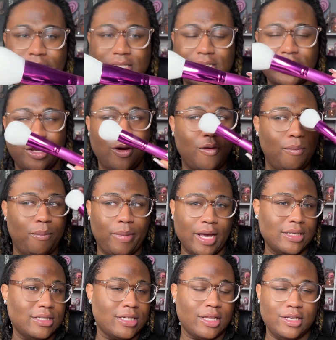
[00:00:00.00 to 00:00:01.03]
still
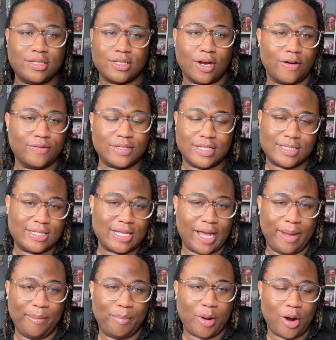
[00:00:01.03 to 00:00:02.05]
basically serves the
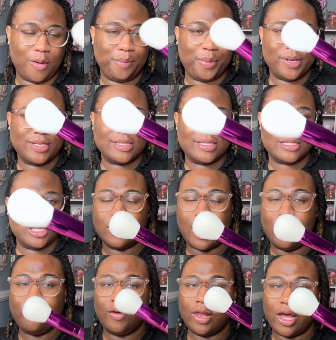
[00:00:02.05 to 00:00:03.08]
same purpose.
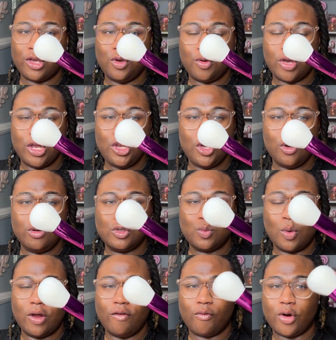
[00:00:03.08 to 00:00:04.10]
I feel like you can use
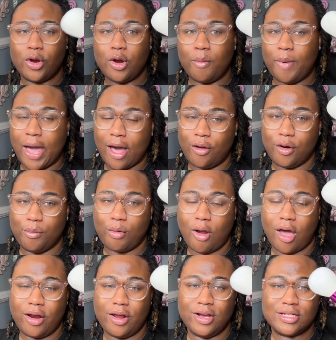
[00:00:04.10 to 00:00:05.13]
one for your powdered
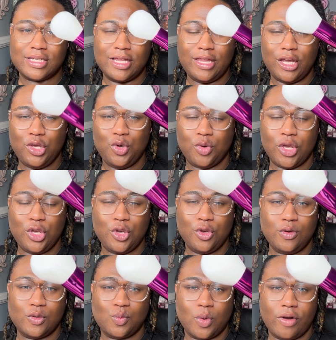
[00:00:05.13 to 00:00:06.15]
products and then you can
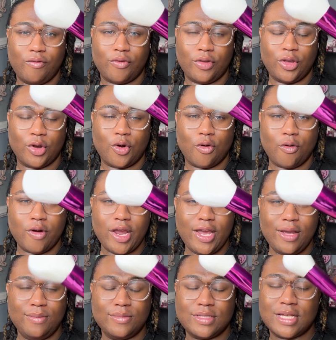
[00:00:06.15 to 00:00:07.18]
use one for the
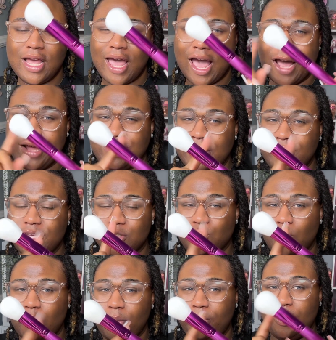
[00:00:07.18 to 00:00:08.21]
creams. I think this
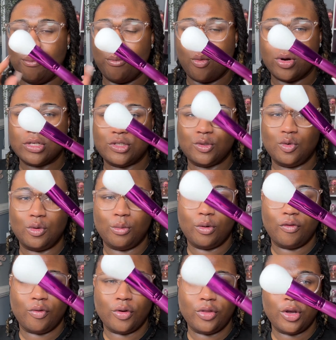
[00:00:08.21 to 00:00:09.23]
one would be more suitable
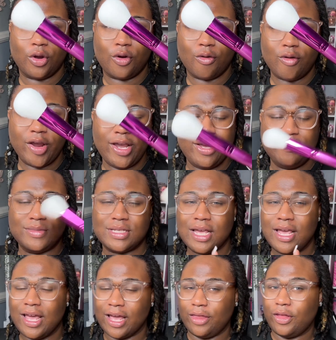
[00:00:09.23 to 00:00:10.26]
for the creams
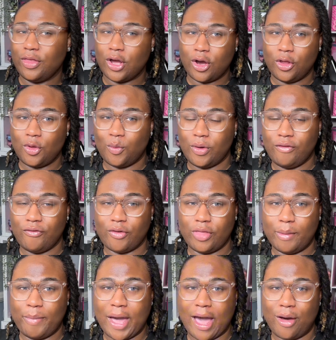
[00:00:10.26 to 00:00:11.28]
and then the other one for
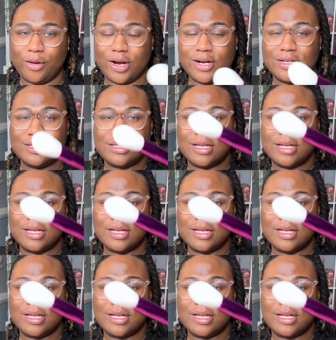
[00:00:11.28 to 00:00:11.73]
the powders.